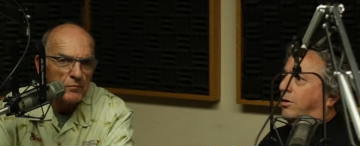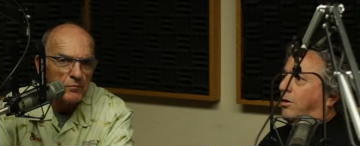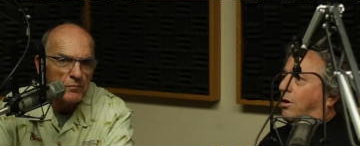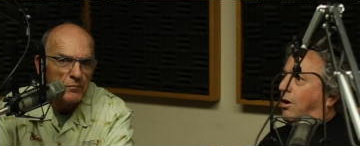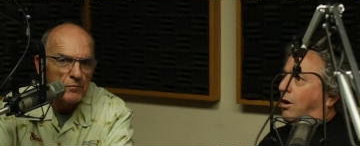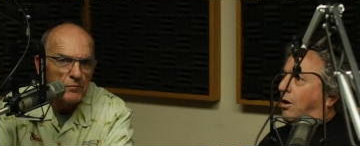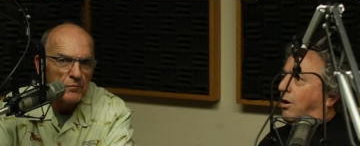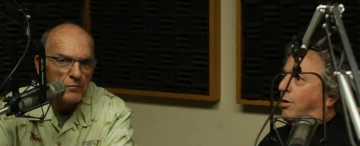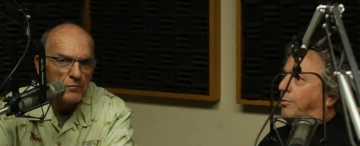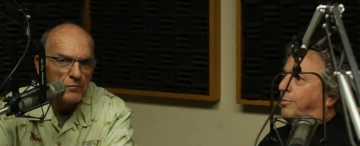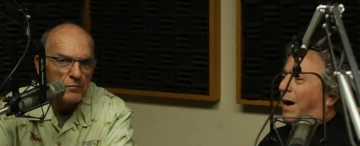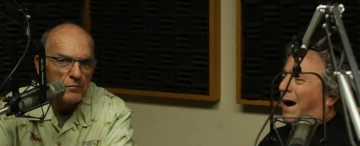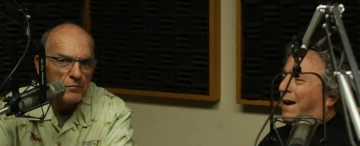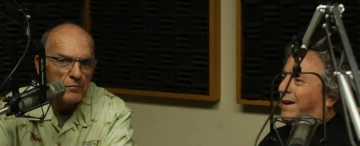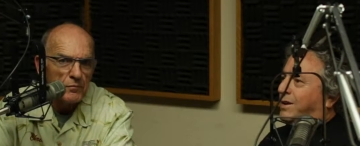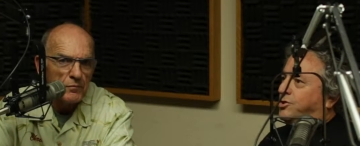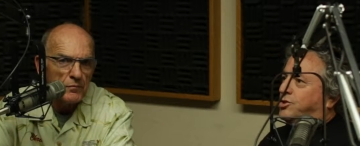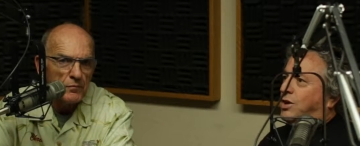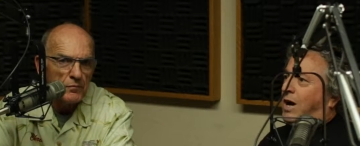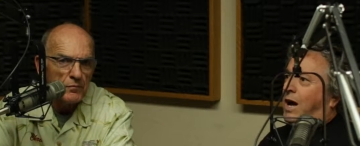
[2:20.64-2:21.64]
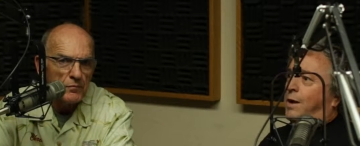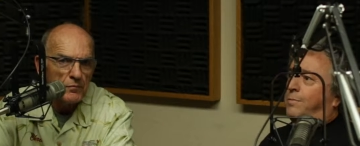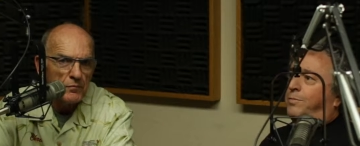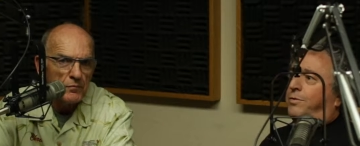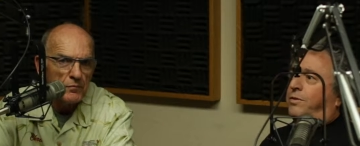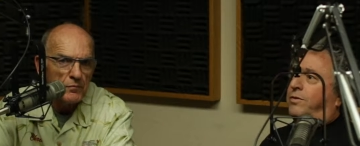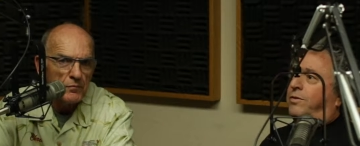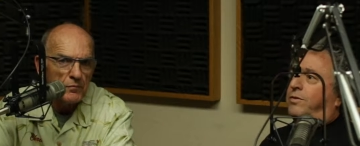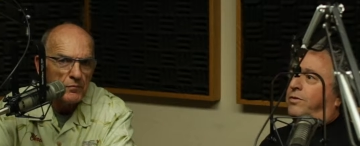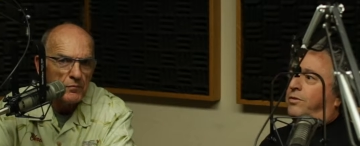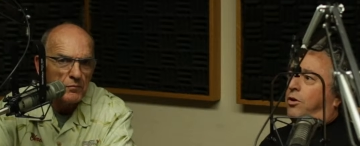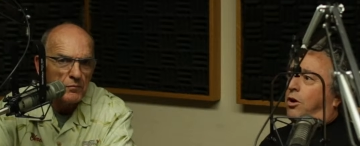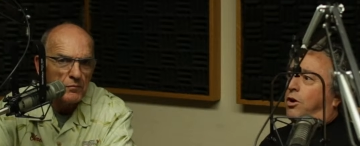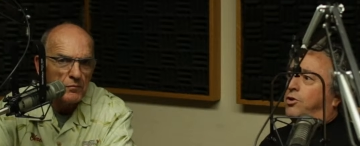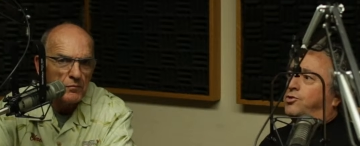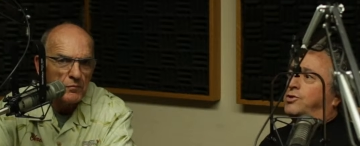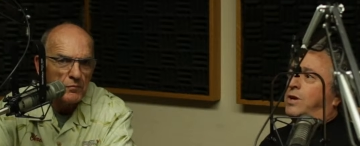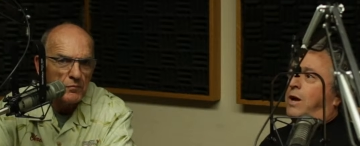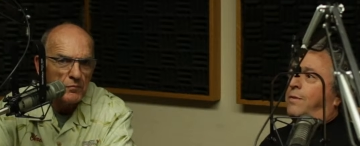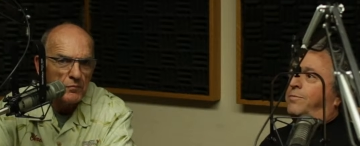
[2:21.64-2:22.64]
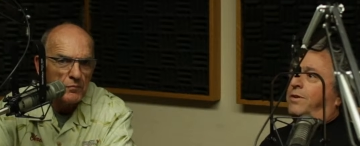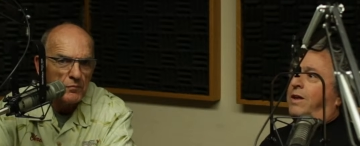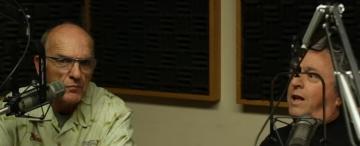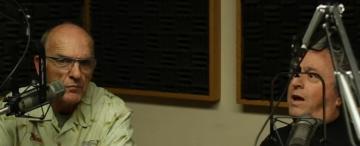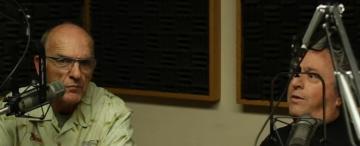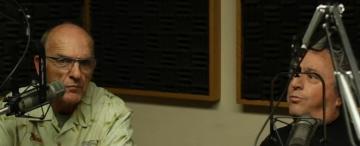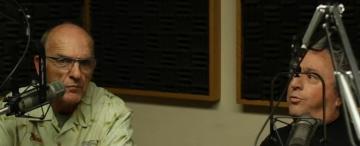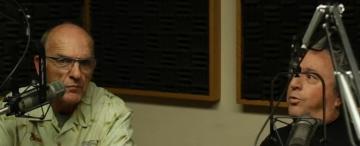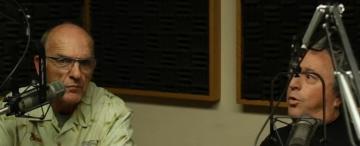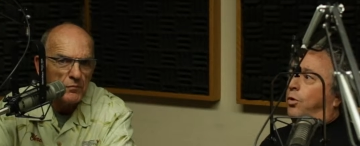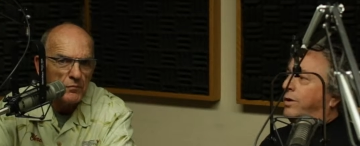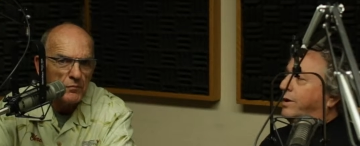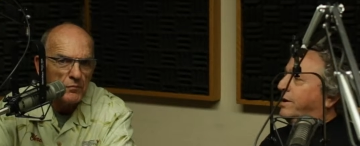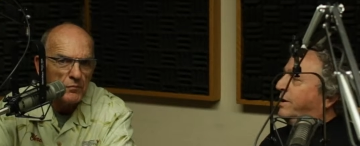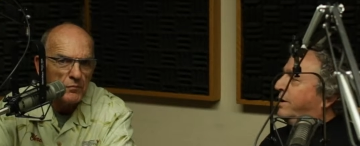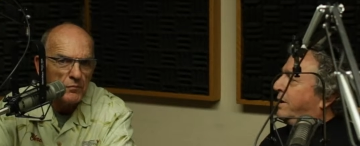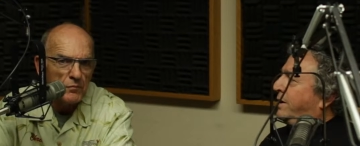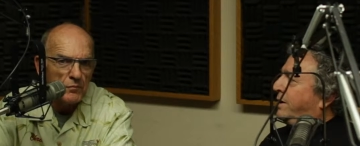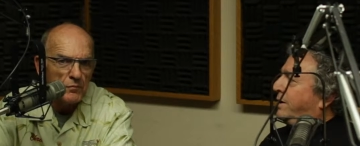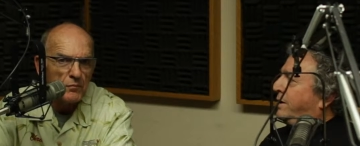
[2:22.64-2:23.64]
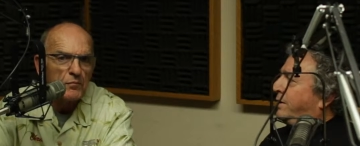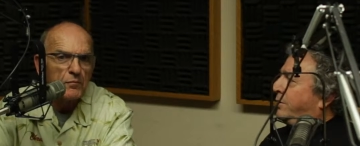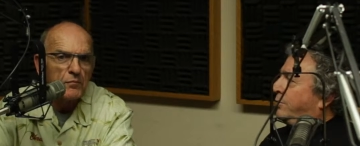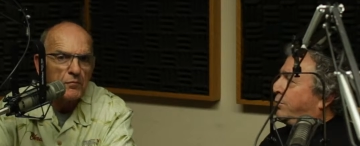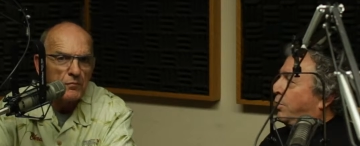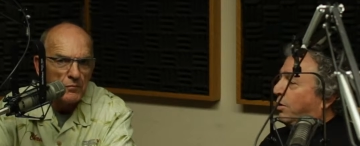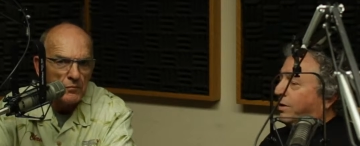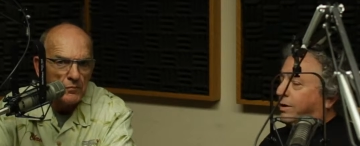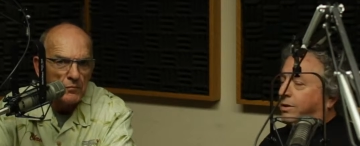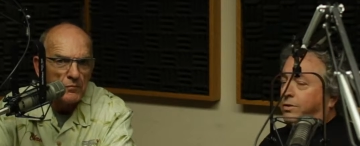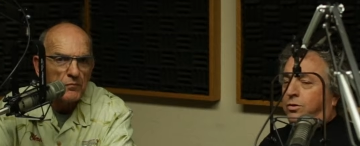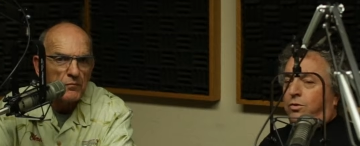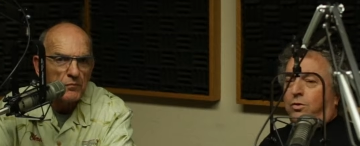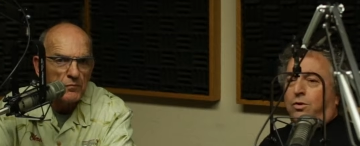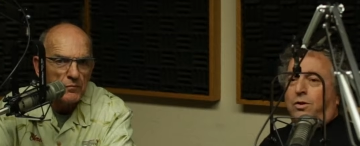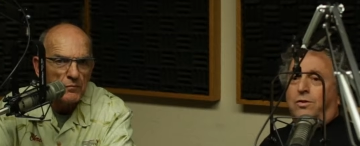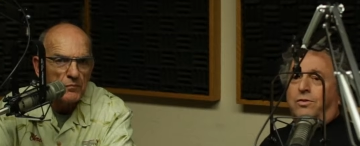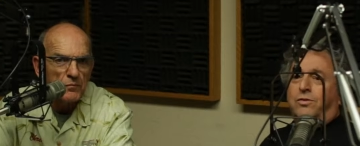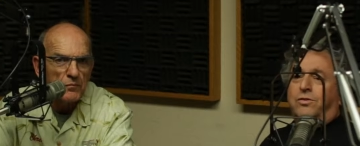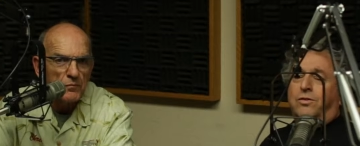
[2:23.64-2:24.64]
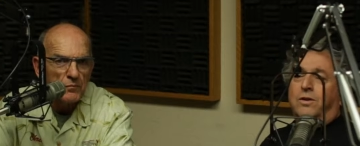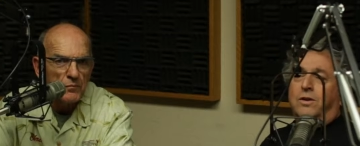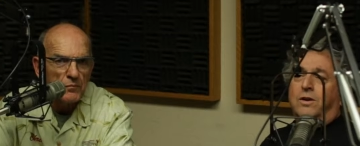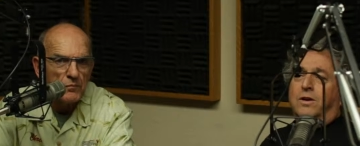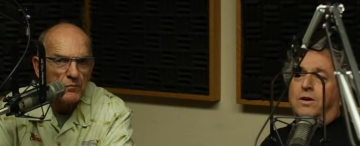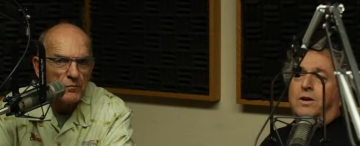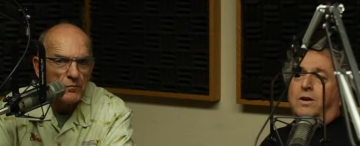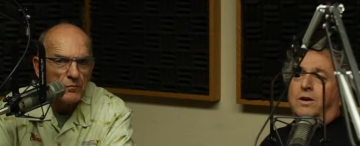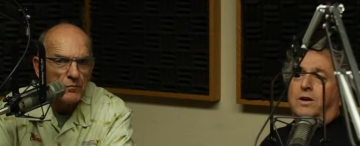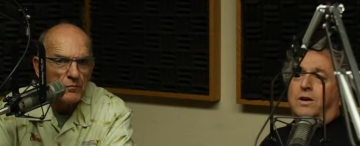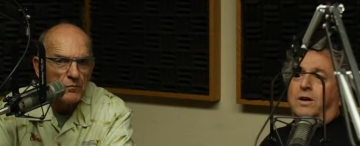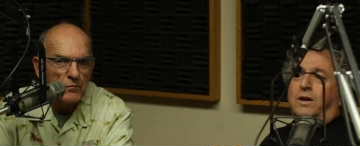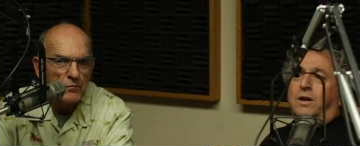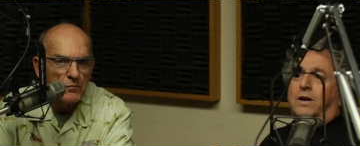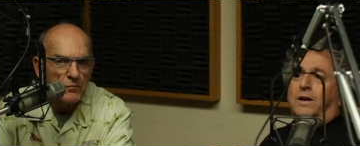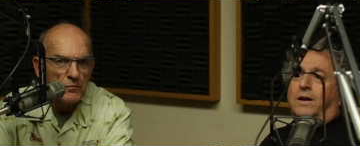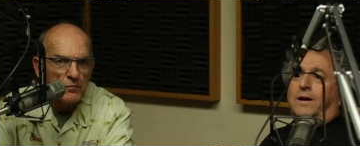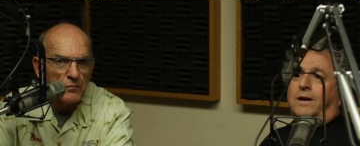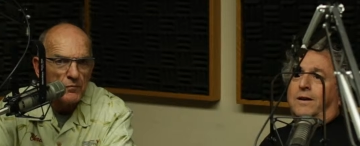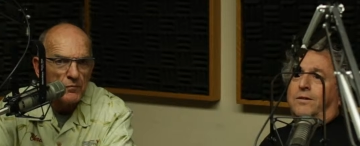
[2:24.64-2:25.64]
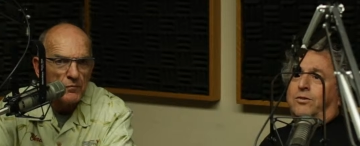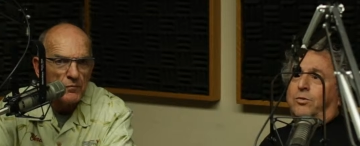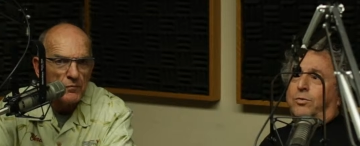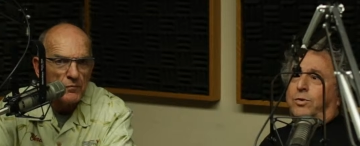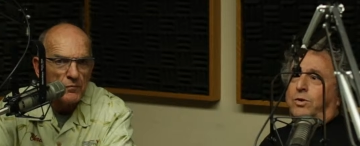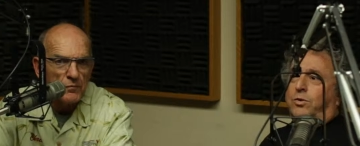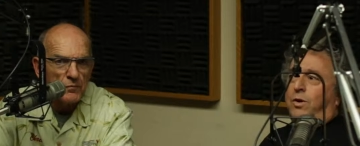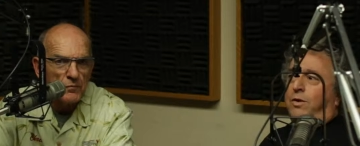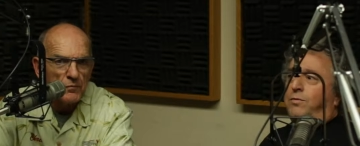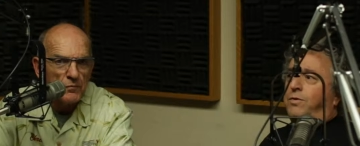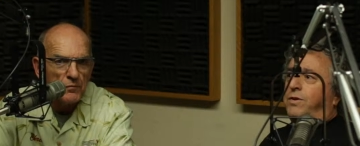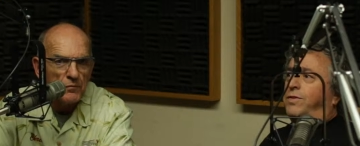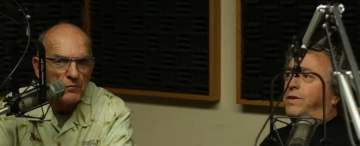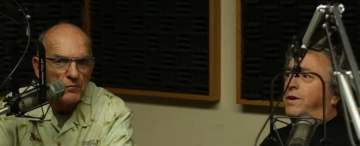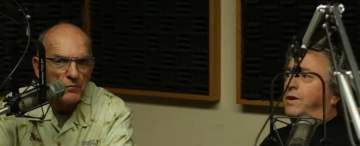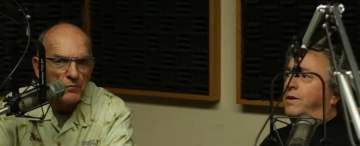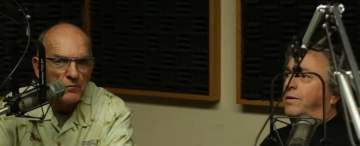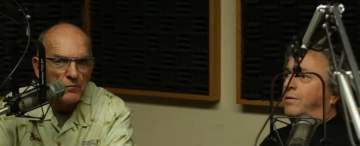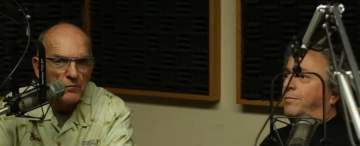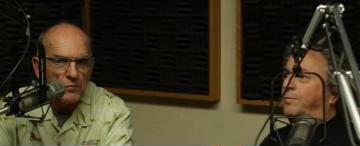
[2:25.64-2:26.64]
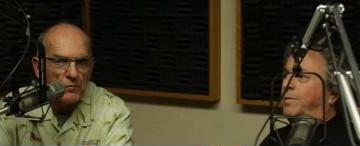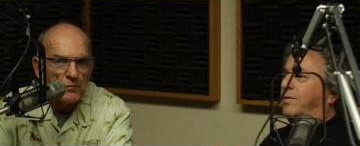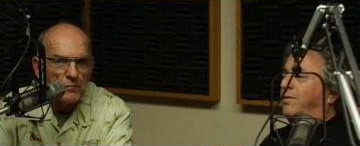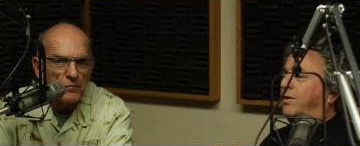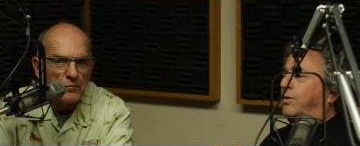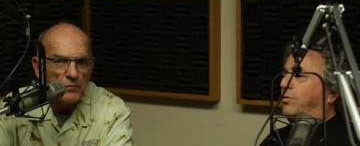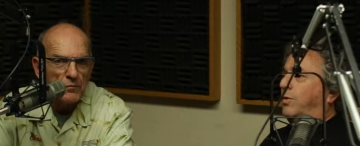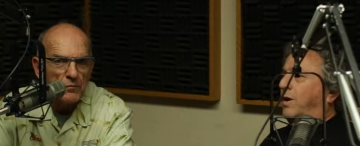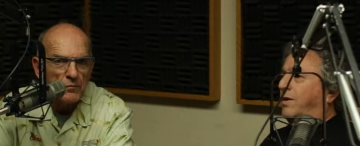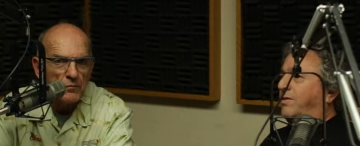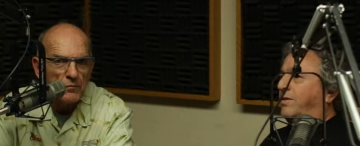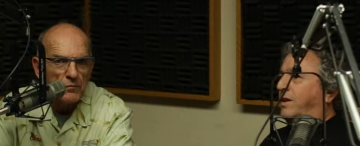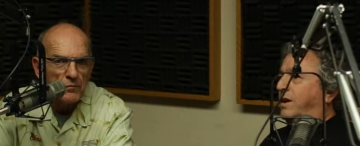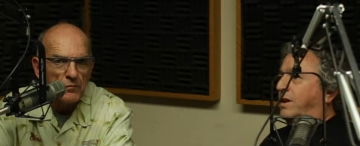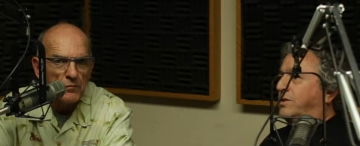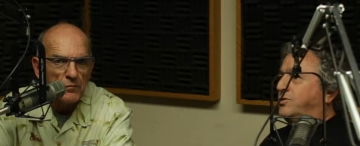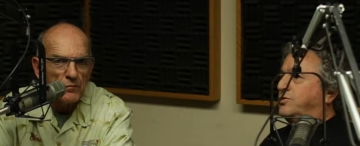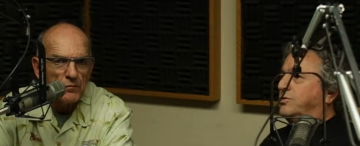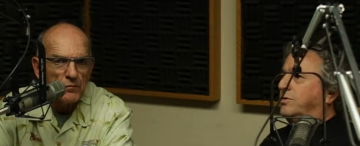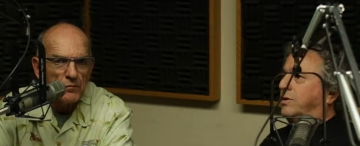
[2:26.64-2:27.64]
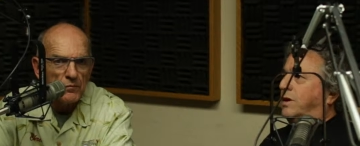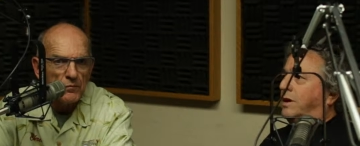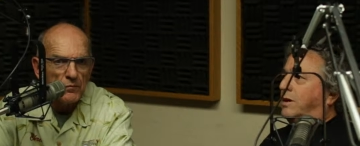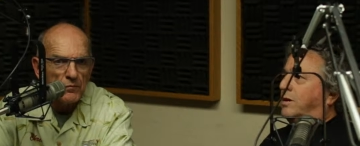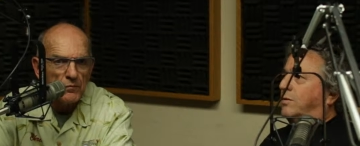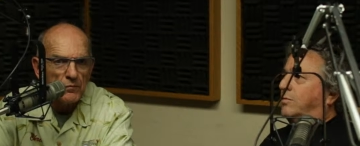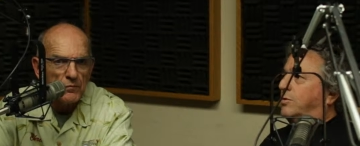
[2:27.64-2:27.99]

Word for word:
Speaker 1: car body shops, car shops that have rolling doors. So we do everything basically residential and